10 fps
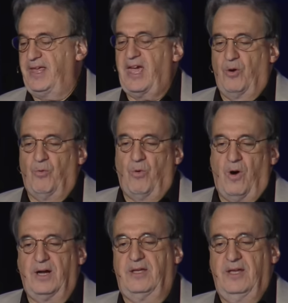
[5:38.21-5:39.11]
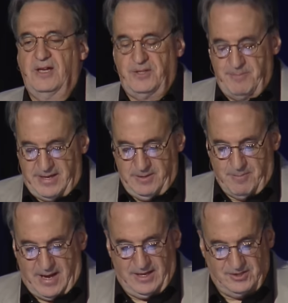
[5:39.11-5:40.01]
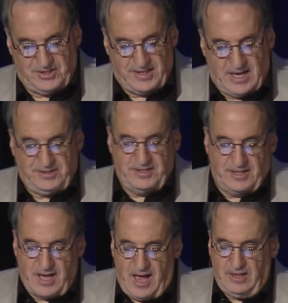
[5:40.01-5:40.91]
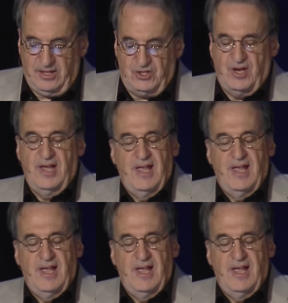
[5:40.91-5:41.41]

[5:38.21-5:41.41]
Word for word: he had to walk the many miles to get to the college.